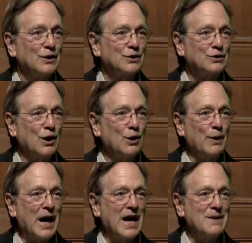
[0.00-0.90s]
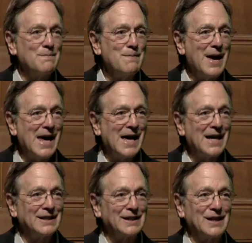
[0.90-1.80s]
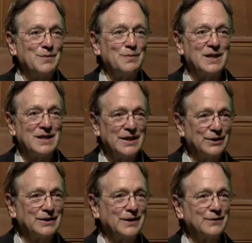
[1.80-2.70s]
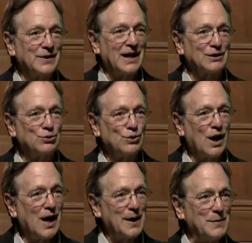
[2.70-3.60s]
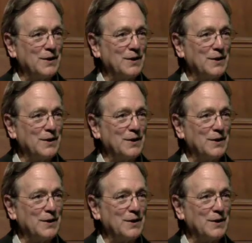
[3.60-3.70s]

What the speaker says: So a man can be guilty of that crime